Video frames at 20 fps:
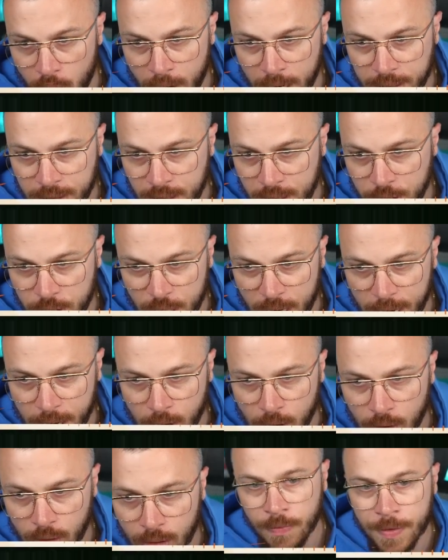why
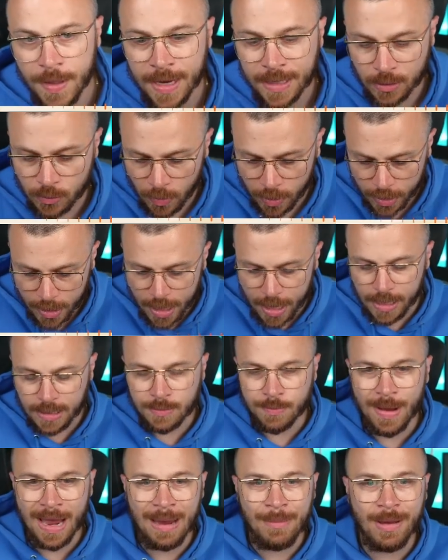Zinchenko. Next one, guys.
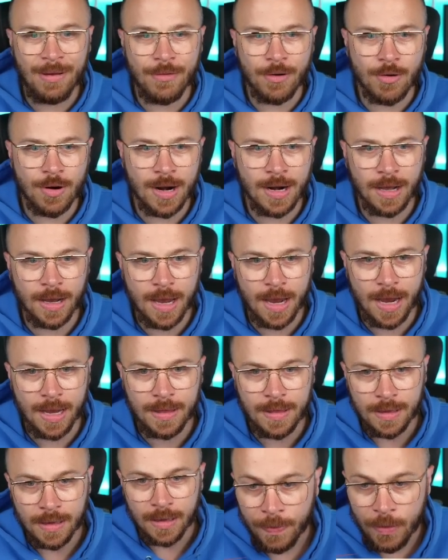Maybe Varane
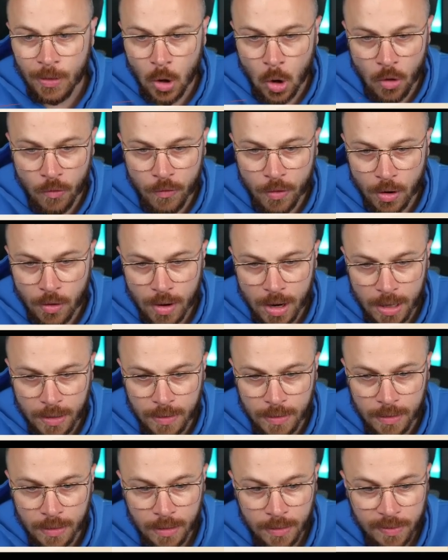again. No
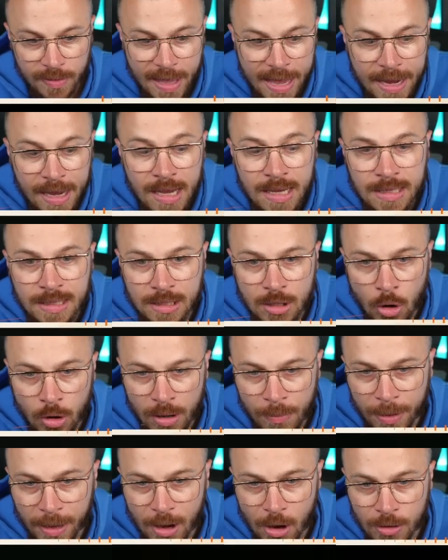Varane. Taking
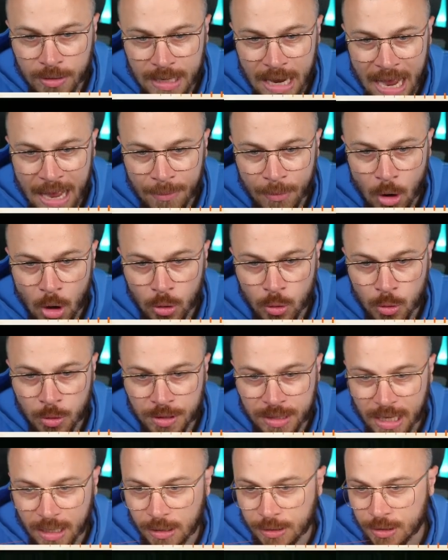Sonny because I'm going to
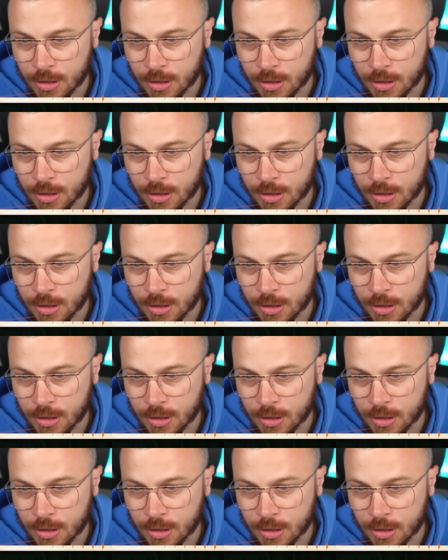sell